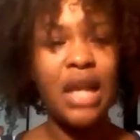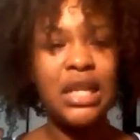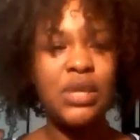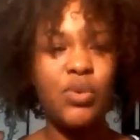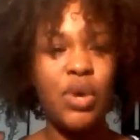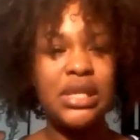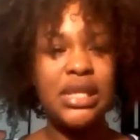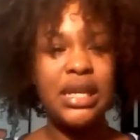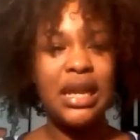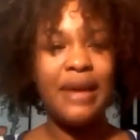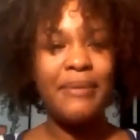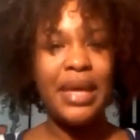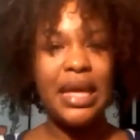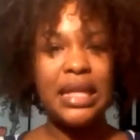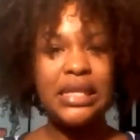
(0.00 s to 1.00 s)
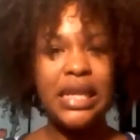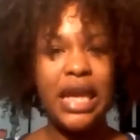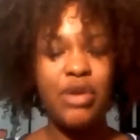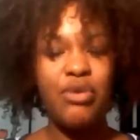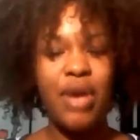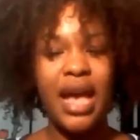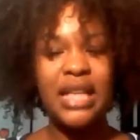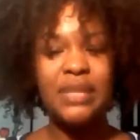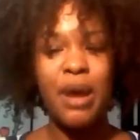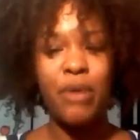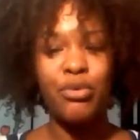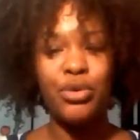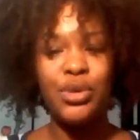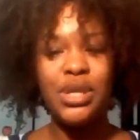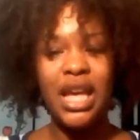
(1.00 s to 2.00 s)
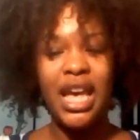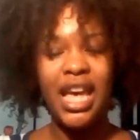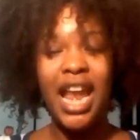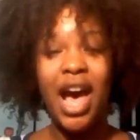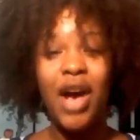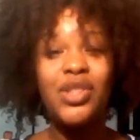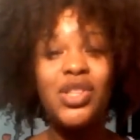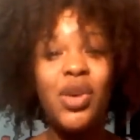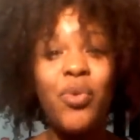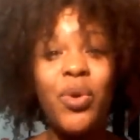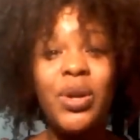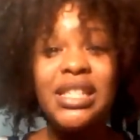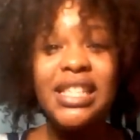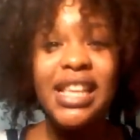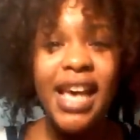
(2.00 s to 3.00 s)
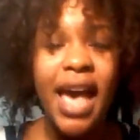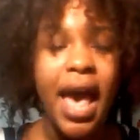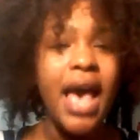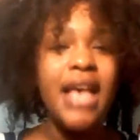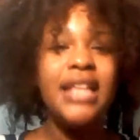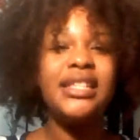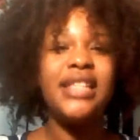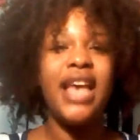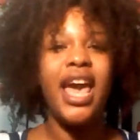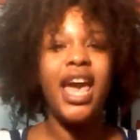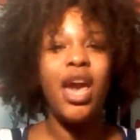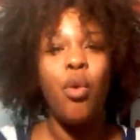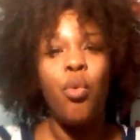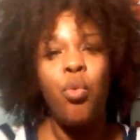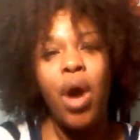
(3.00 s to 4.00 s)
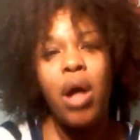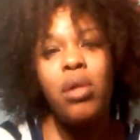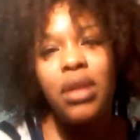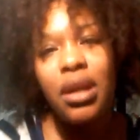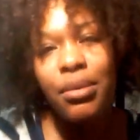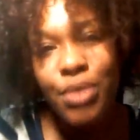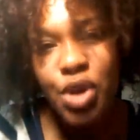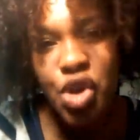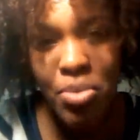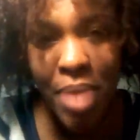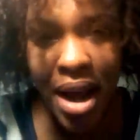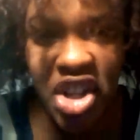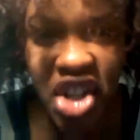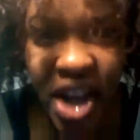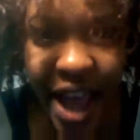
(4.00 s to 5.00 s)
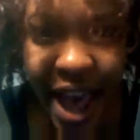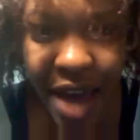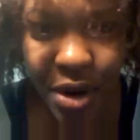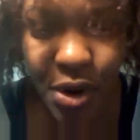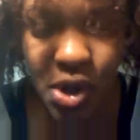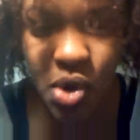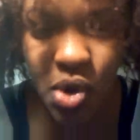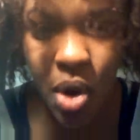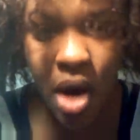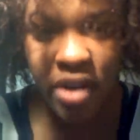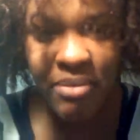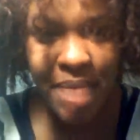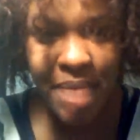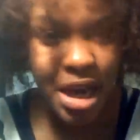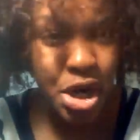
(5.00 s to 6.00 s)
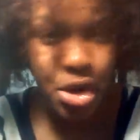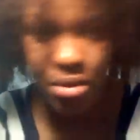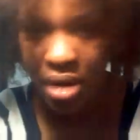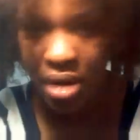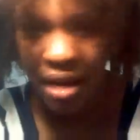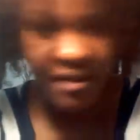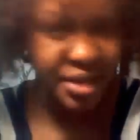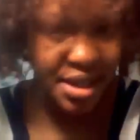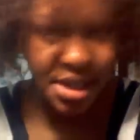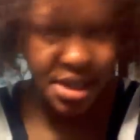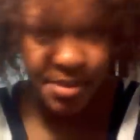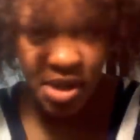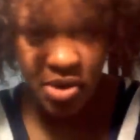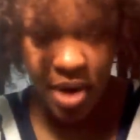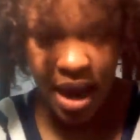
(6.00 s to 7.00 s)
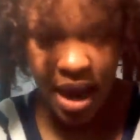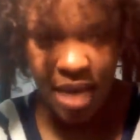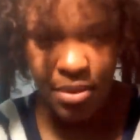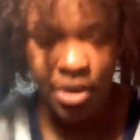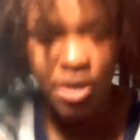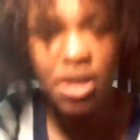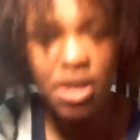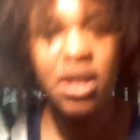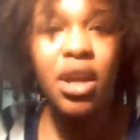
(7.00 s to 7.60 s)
I just want to get up here and tell you guys my routine. I also want to say welcome to my channel to all of my new lovely subscribers.